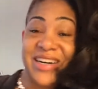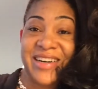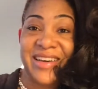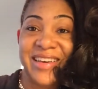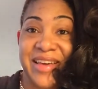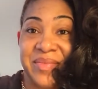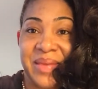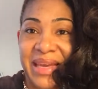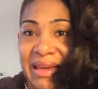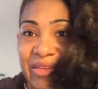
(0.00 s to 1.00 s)
I am
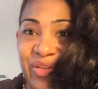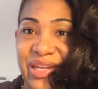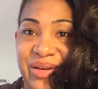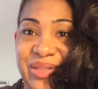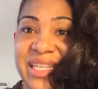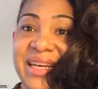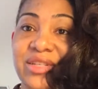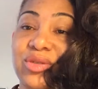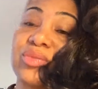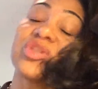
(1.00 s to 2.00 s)
making a video
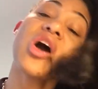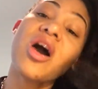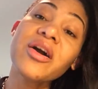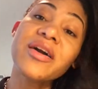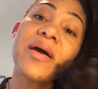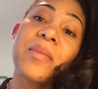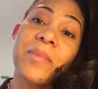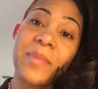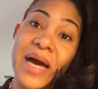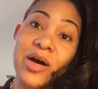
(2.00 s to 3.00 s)
today to talk
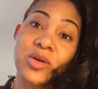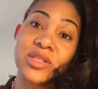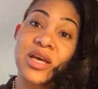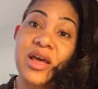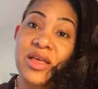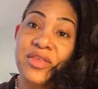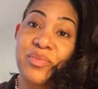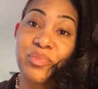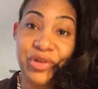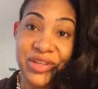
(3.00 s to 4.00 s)
about
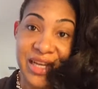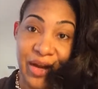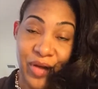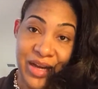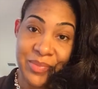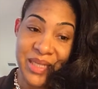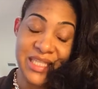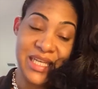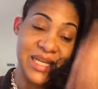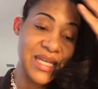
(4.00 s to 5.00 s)
the book that I
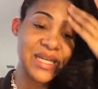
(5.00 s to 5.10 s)
recommended.